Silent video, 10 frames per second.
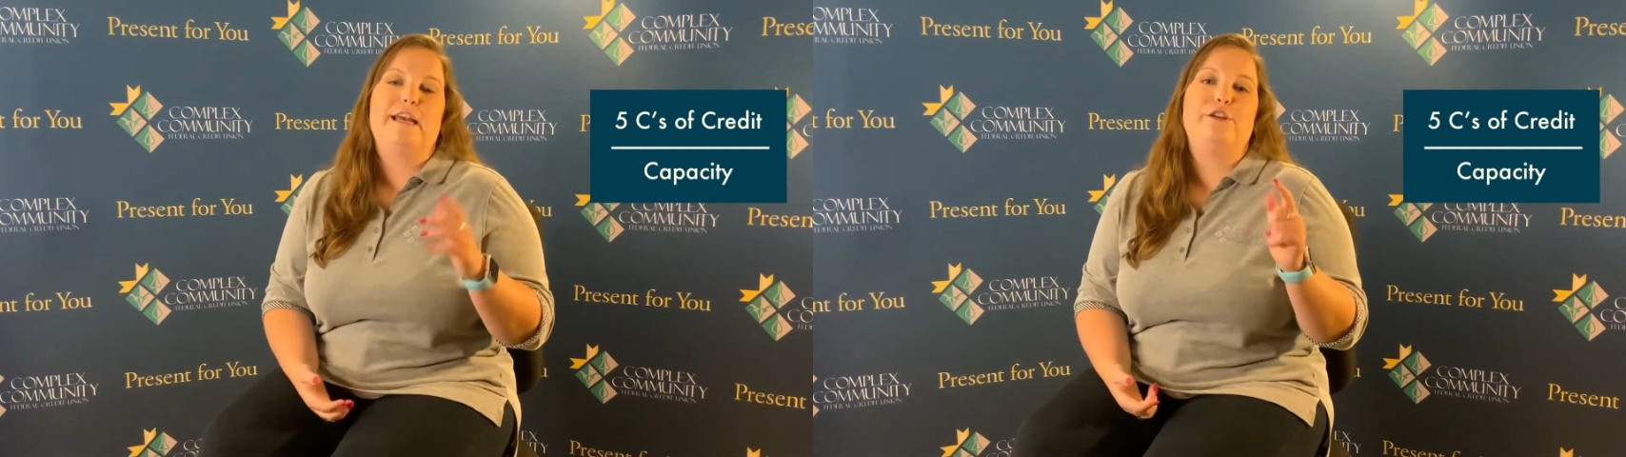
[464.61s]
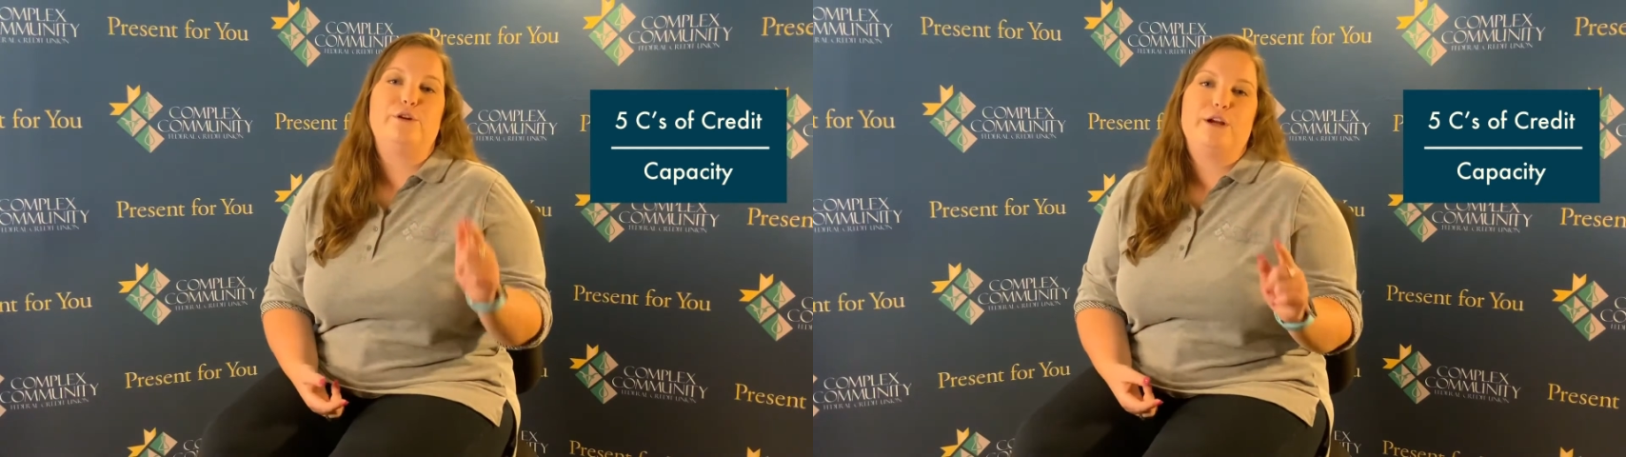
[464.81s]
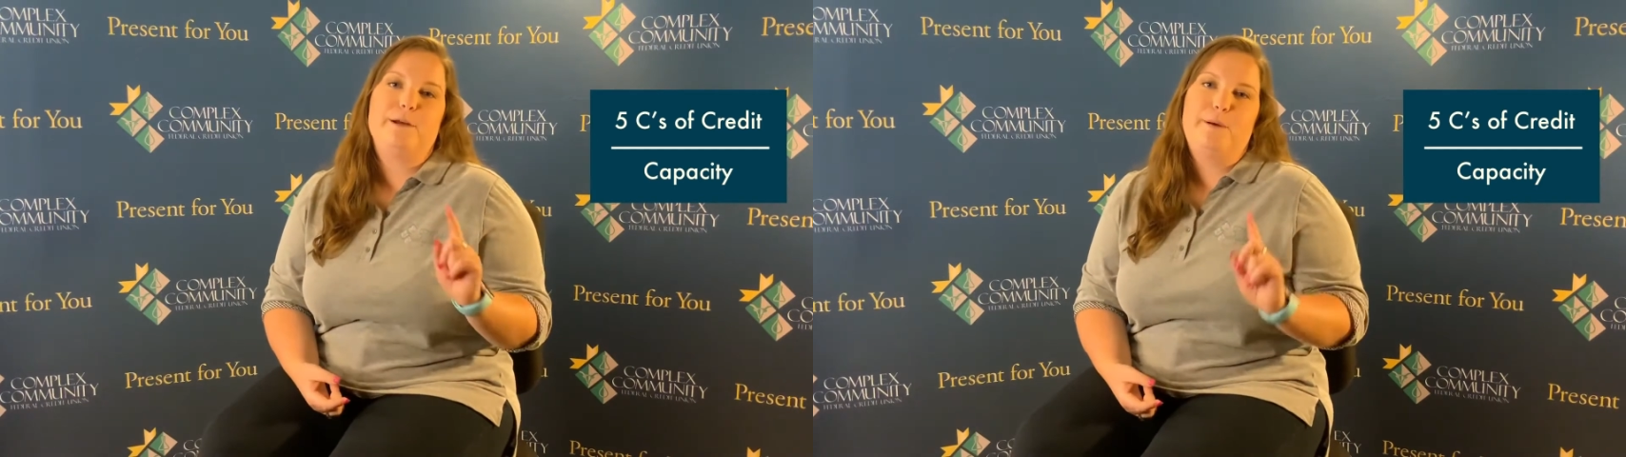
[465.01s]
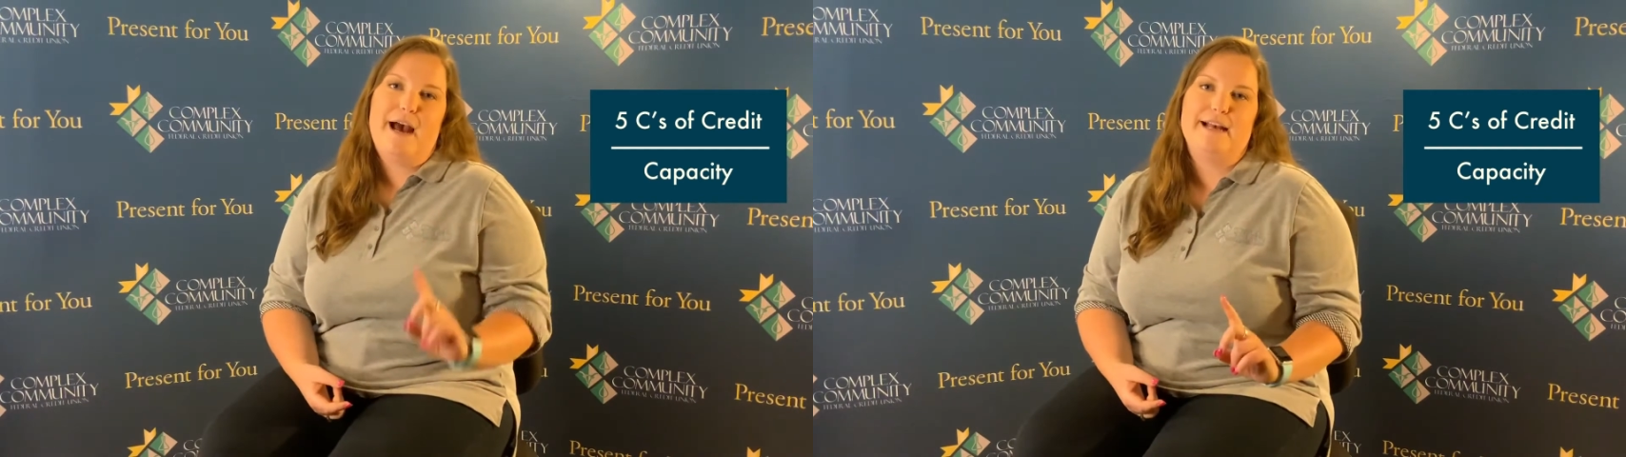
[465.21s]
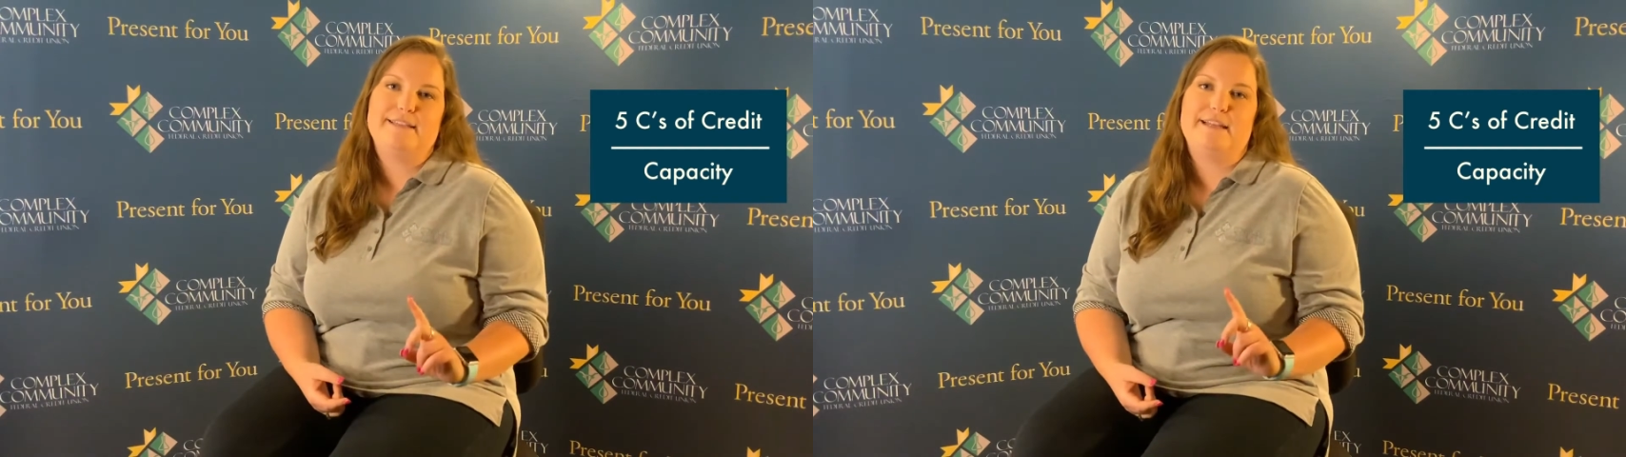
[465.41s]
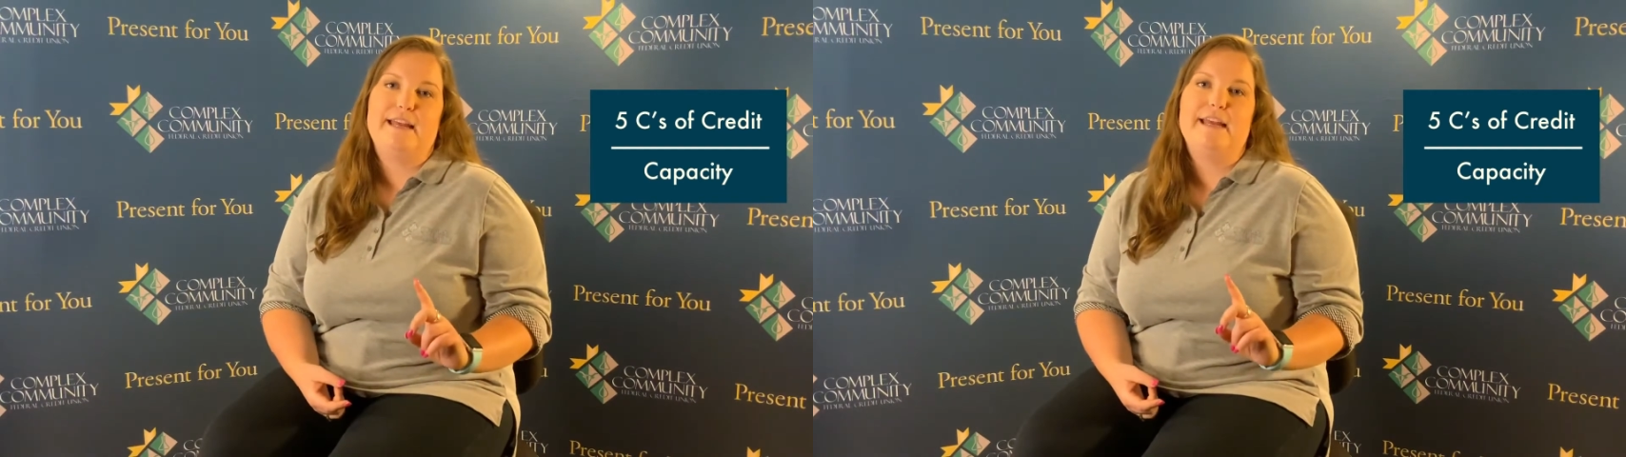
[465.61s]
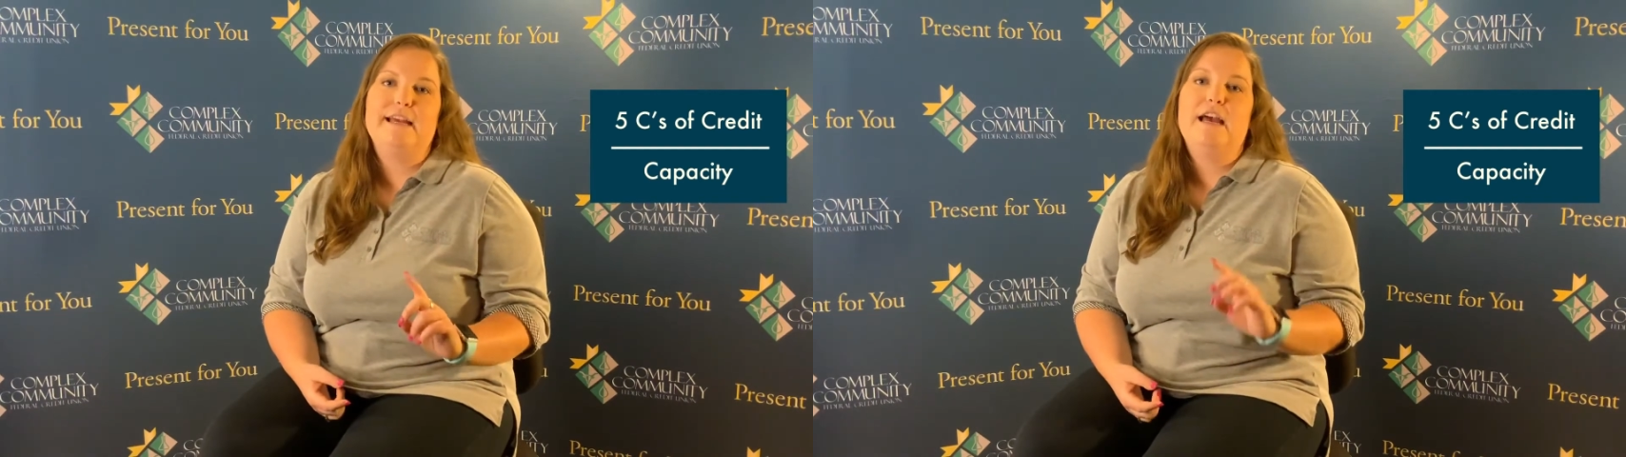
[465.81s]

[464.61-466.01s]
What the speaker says: at your capacity